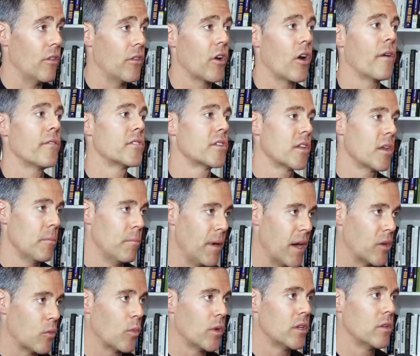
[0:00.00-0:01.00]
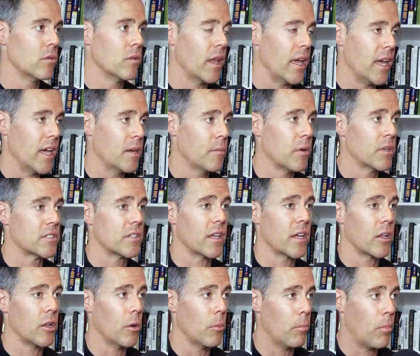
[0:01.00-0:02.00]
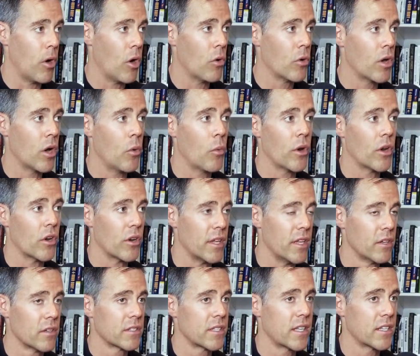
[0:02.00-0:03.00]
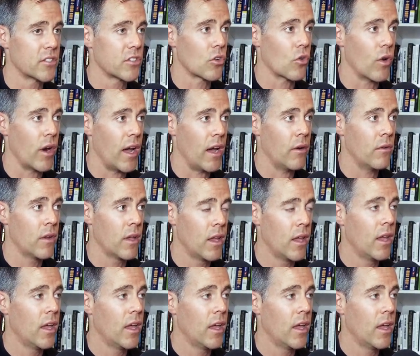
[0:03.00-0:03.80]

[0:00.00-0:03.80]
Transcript: They're obviously going to bend when you land, but it's like a little pogo where your heels kiss the ground.